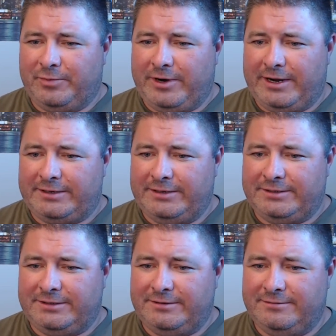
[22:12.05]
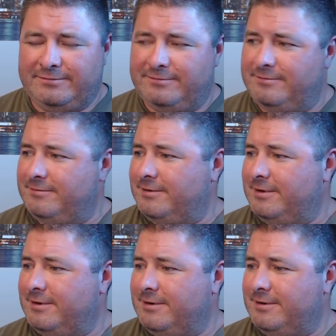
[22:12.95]
practice.
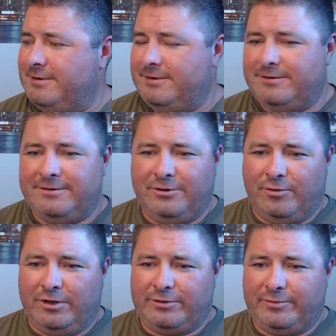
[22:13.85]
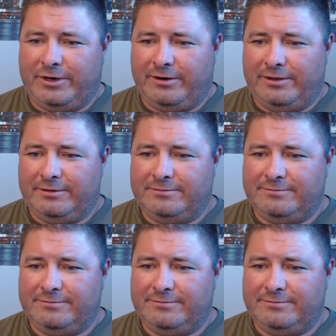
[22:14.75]
You're welcome, Carolyn.